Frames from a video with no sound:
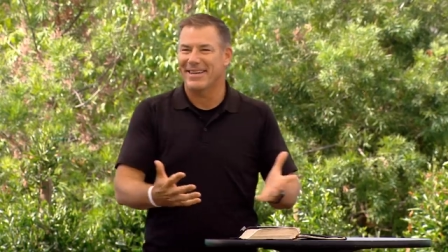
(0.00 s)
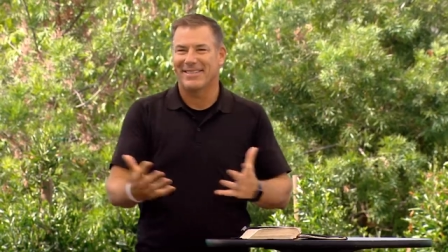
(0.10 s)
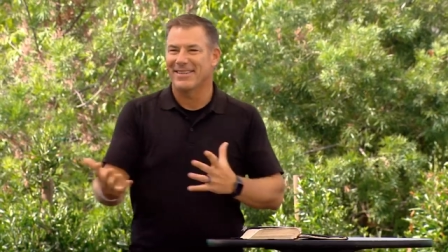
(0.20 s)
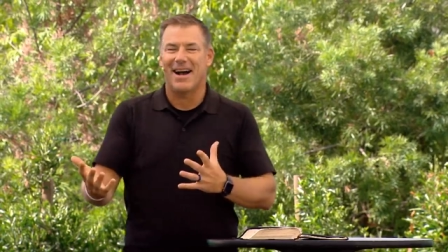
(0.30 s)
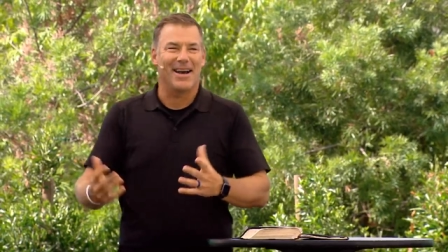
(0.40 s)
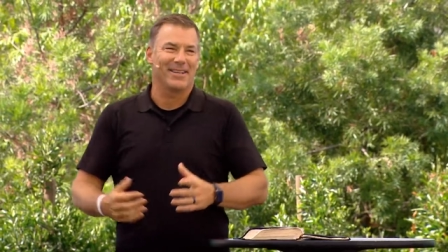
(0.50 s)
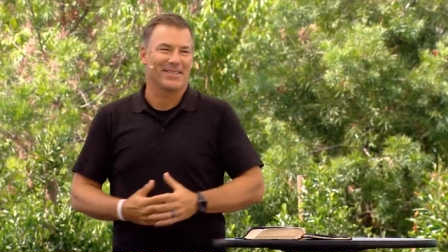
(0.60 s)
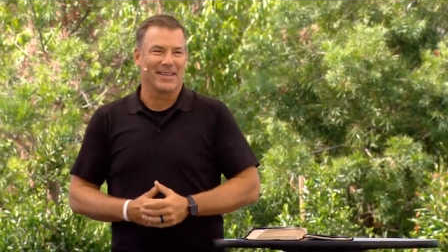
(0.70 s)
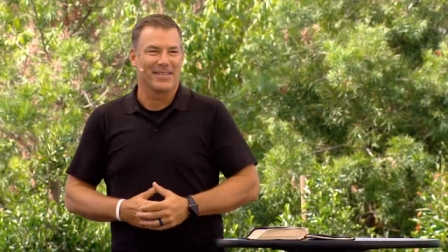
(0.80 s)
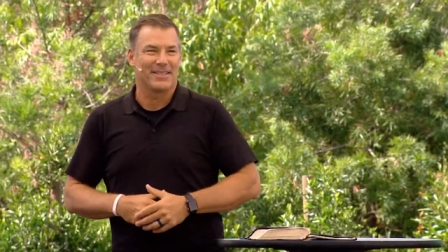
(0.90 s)
It's not.
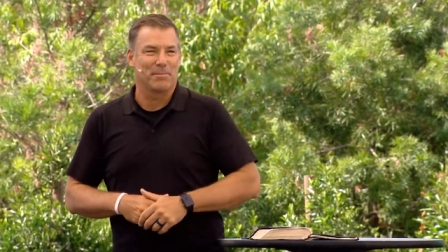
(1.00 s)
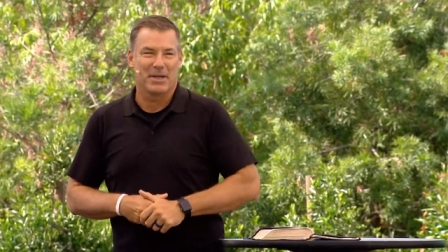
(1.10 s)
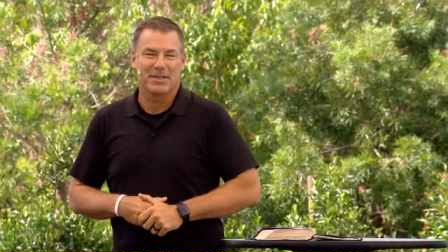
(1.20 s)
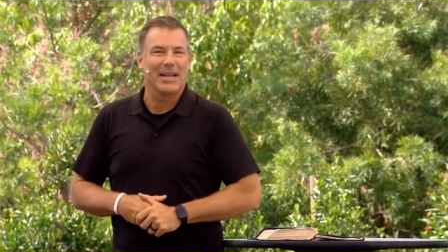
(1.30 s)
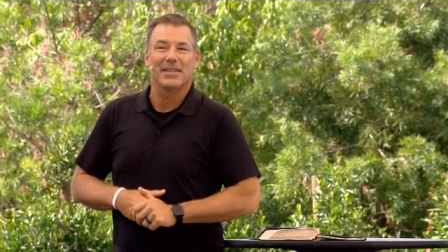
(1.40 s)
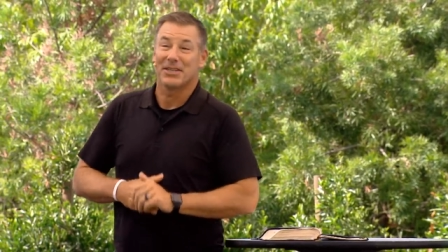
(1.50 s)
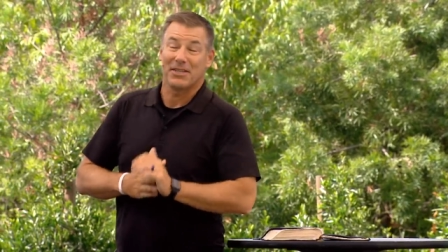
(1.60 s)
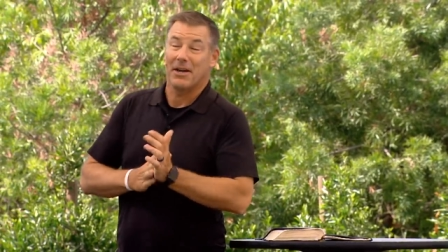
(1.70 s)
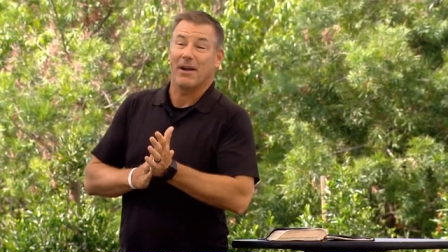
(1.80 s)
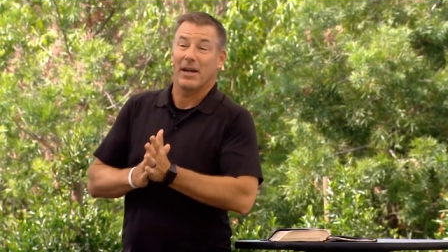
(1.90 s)
It's, it's, but it's necessary.